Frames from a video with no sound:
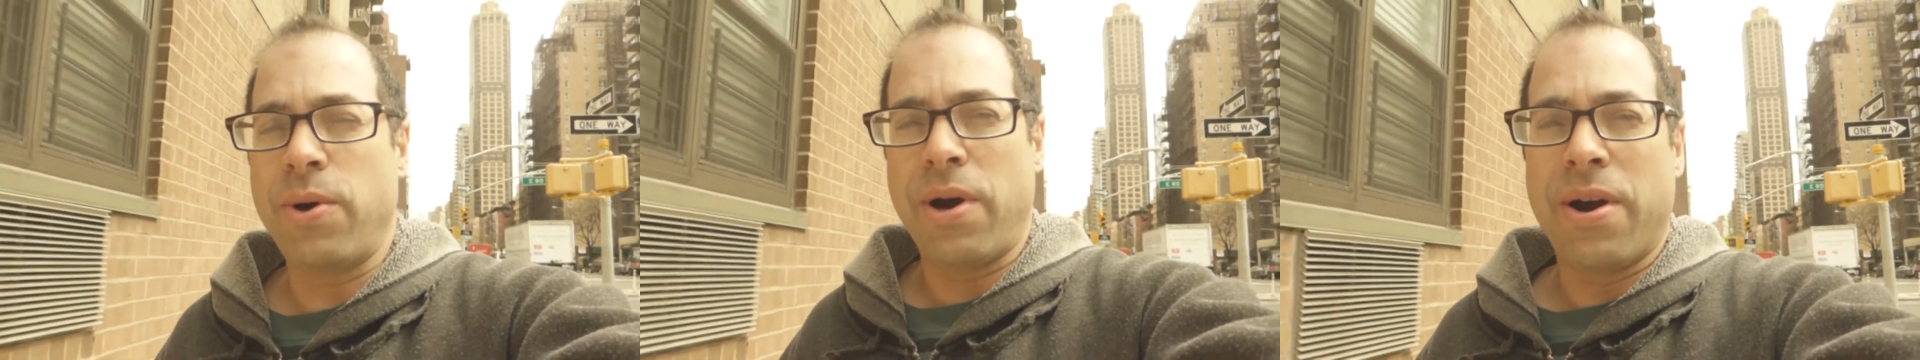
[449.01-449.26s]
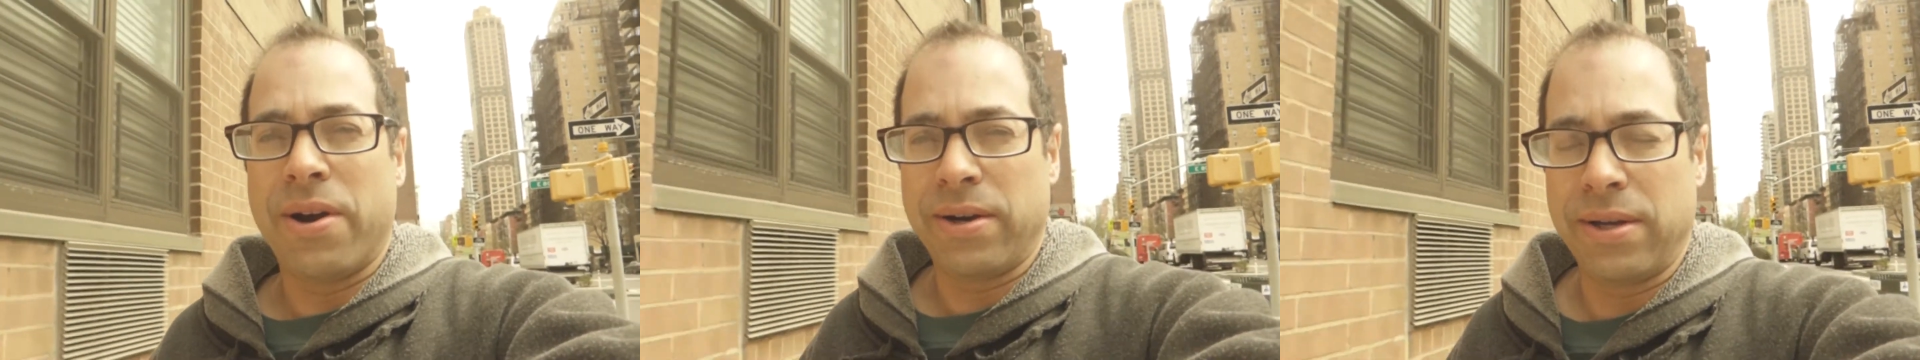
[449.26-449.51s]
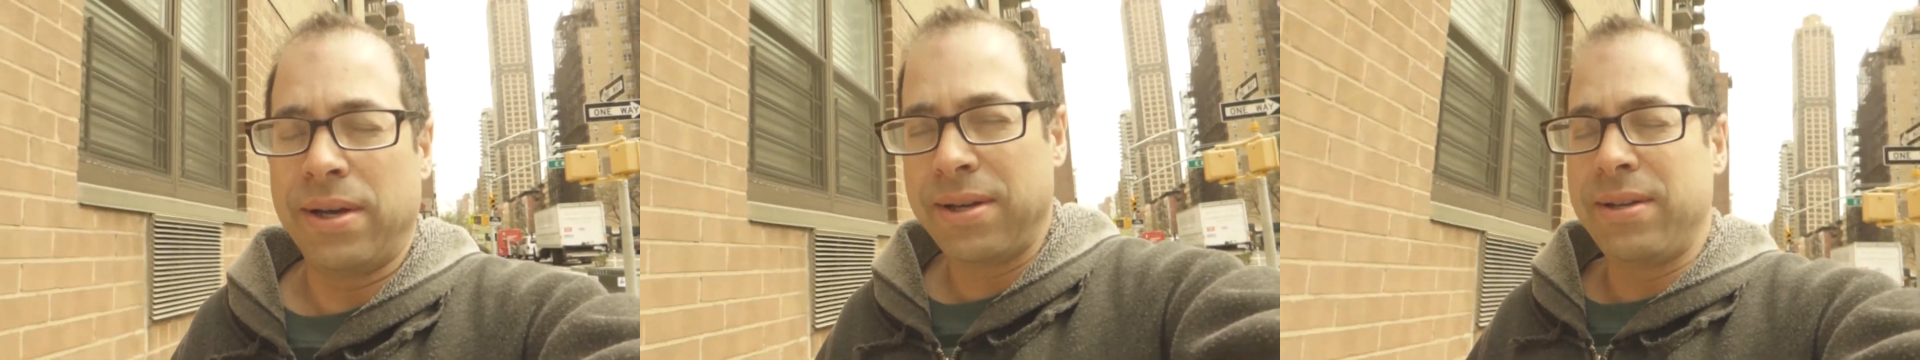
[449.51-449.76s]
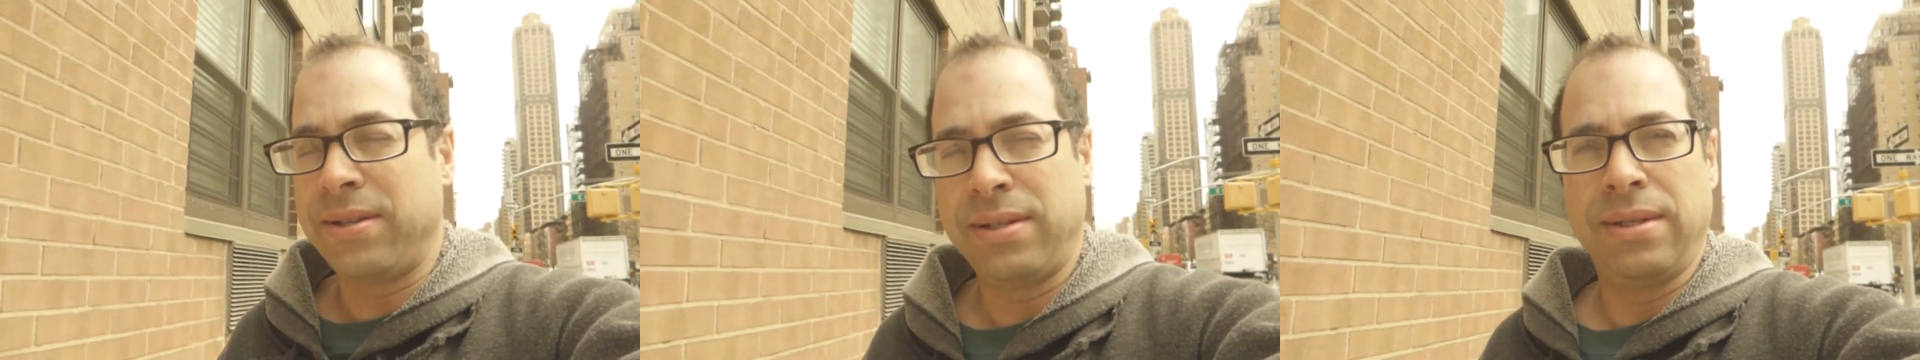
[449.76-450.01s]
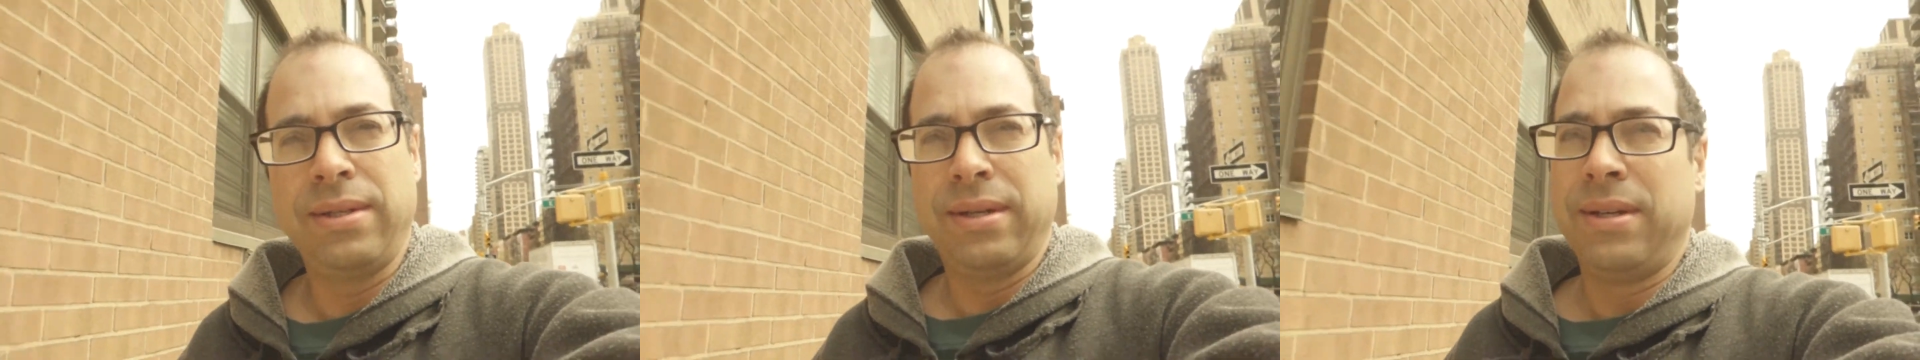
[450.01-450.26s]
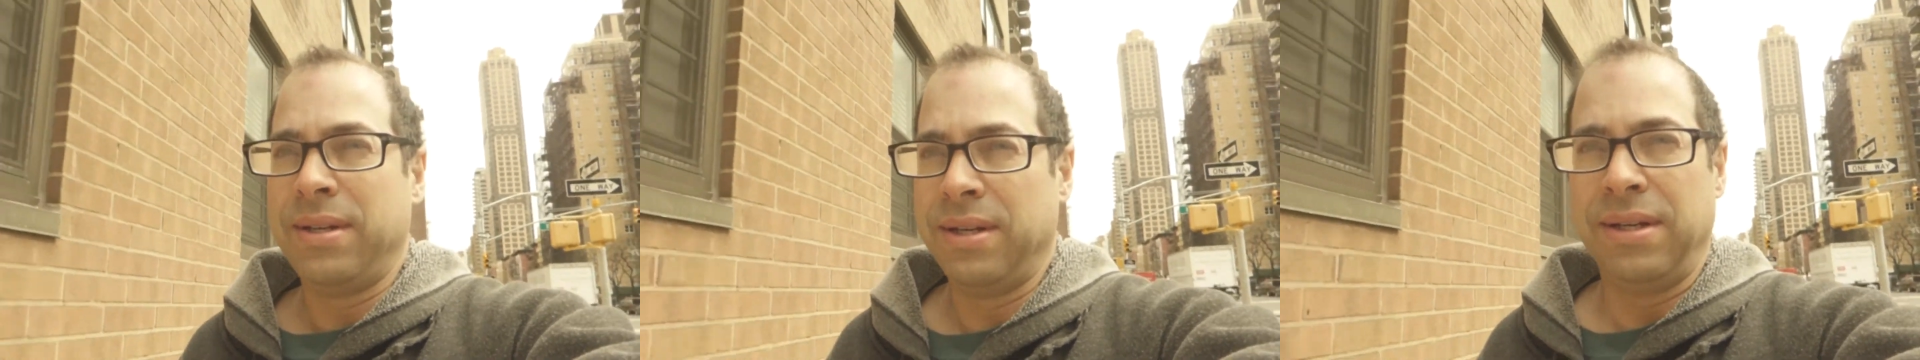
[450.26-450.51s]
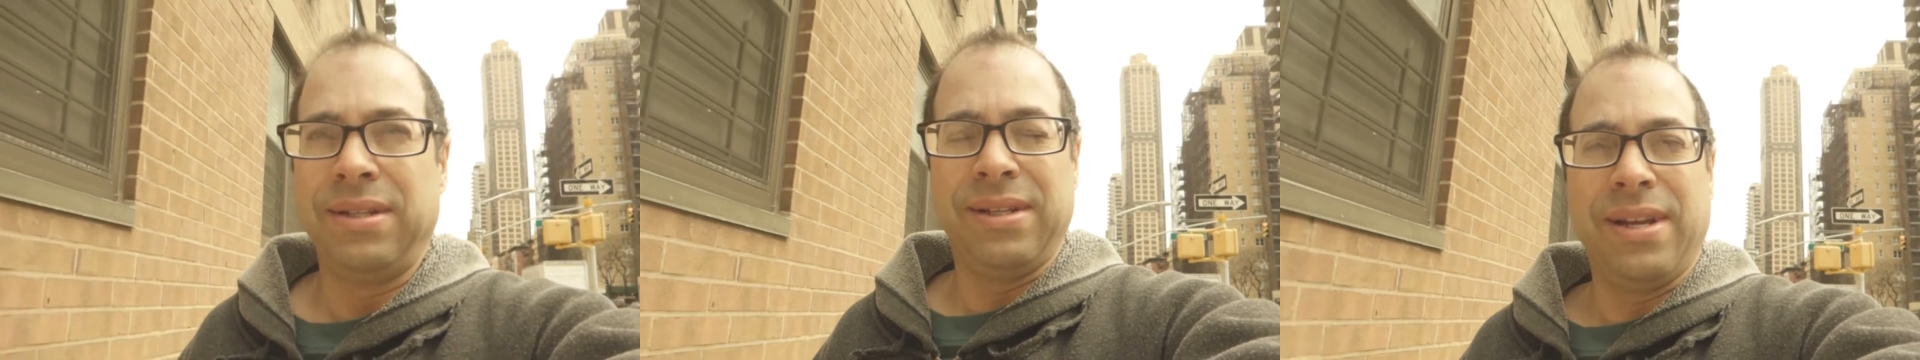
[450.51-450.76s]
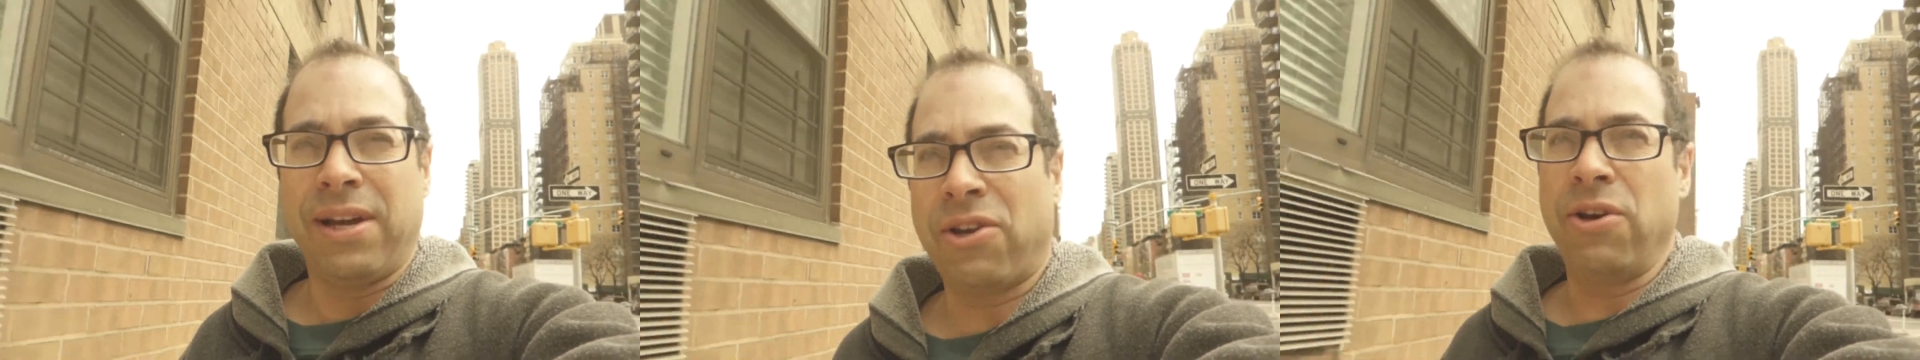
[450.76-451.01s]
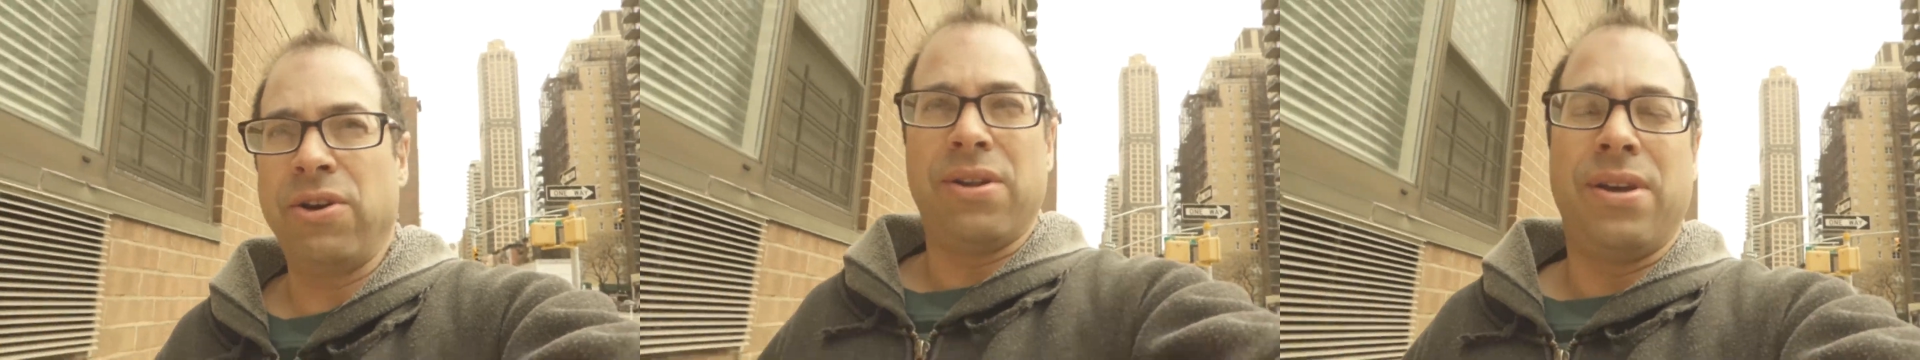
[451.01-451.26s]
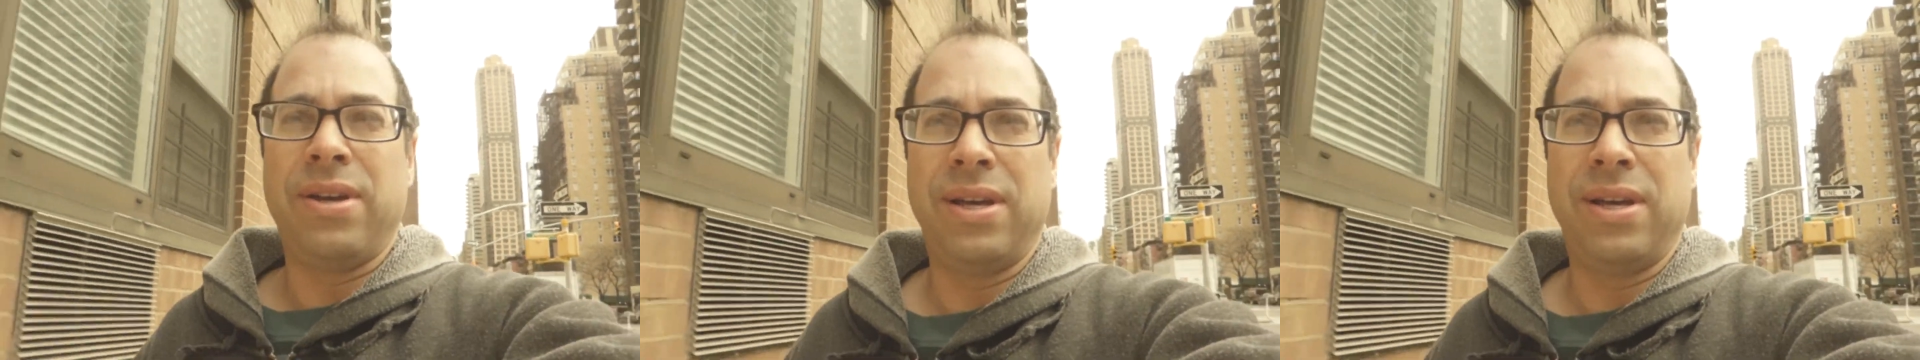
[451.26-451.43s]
hard. Not good.